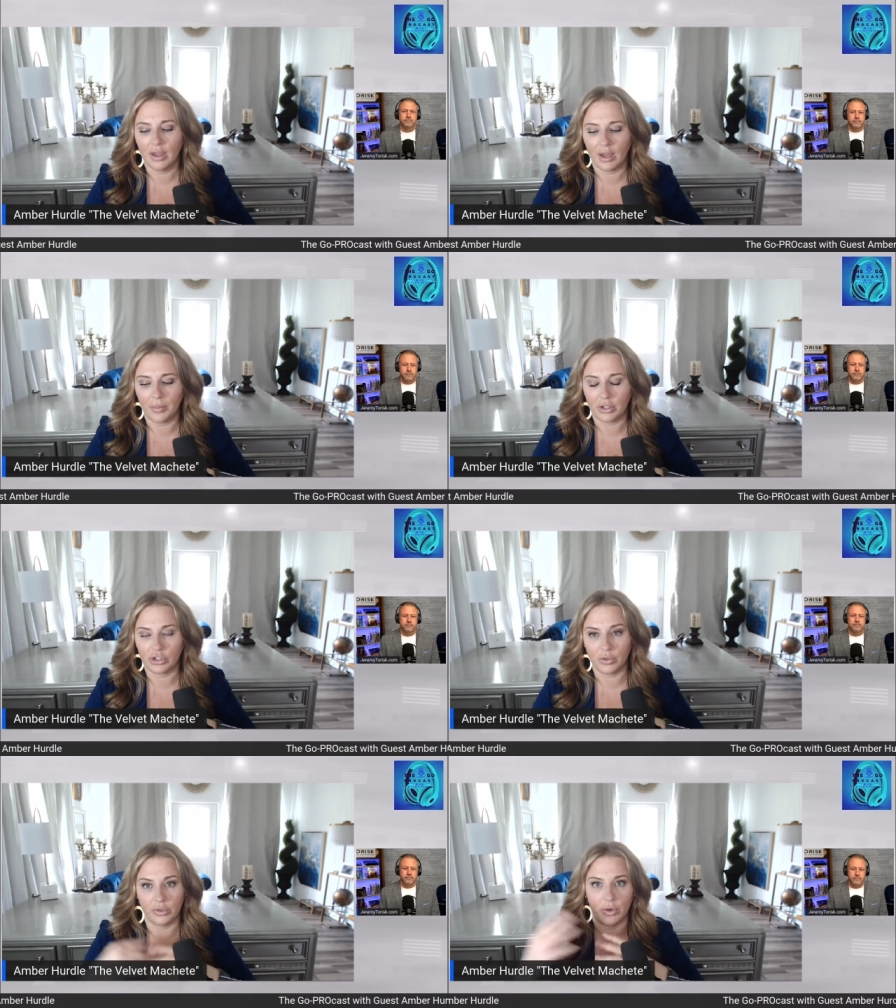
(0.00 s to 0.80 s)
because um,
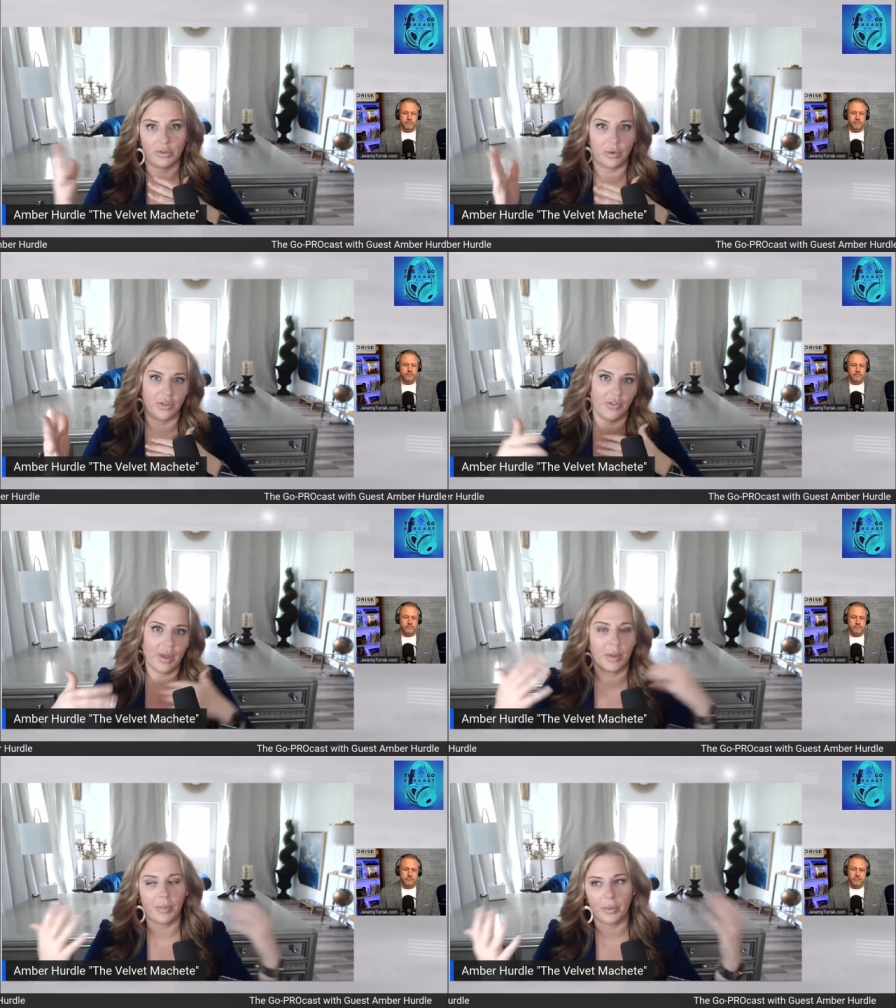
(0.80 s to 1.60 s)
she was always with a
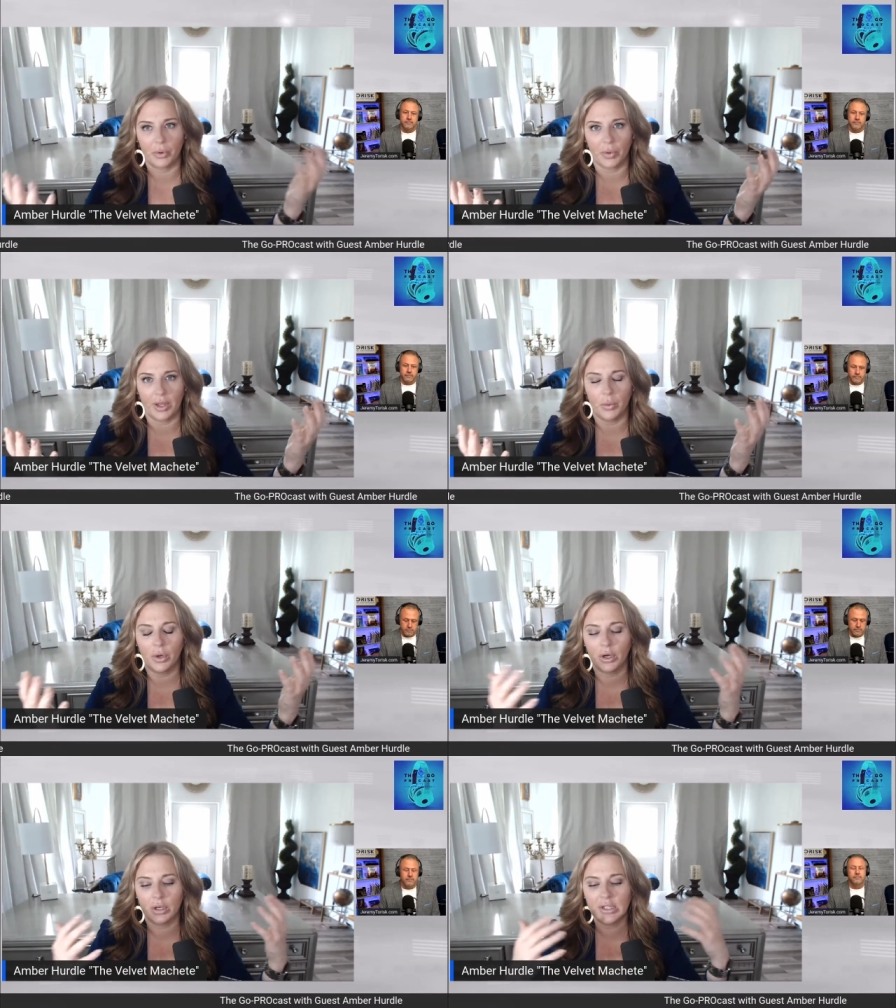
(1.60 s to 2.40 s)
family member while I
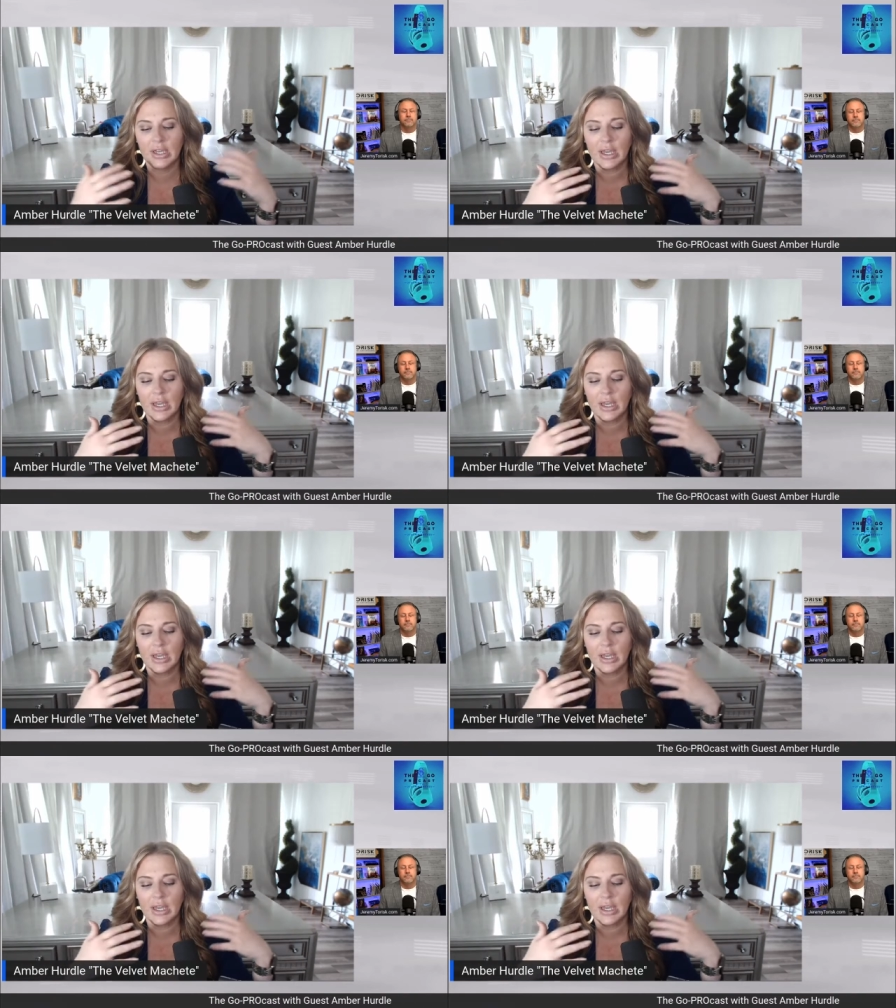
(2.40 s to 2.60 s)
worked